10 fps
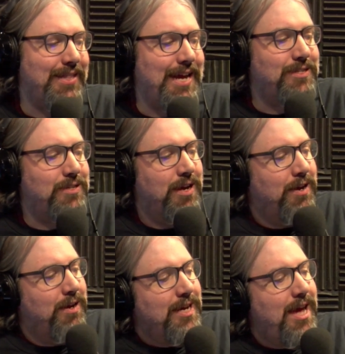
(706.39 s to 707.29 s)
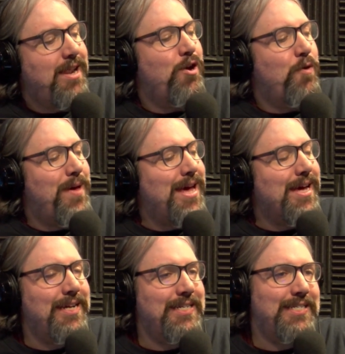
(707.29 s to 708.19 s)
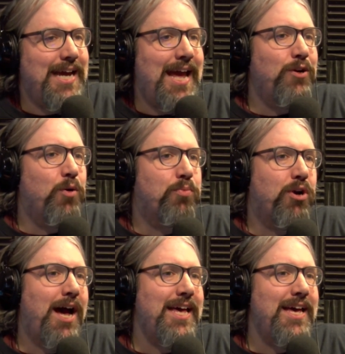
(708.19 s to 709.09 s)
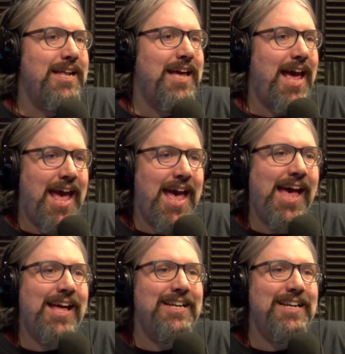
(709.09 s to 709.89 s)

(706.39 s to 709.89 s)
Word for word: That's Kenny Omega, Daniel Bryan, and